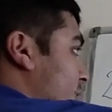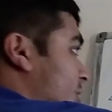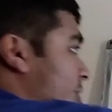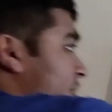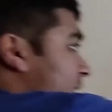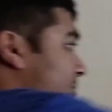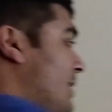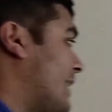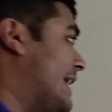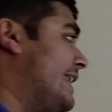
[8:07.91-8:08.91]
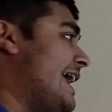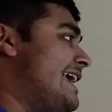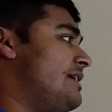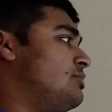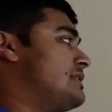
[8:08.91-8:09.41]
So just plug in
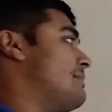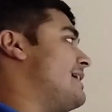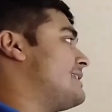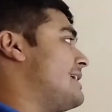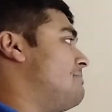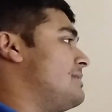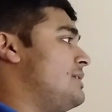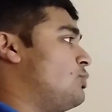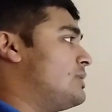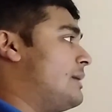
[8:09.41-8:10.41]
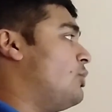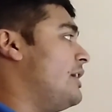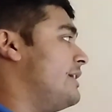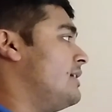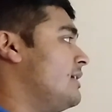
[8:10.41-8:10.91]
a equals mx and b equals
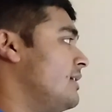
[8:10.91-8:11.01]
my,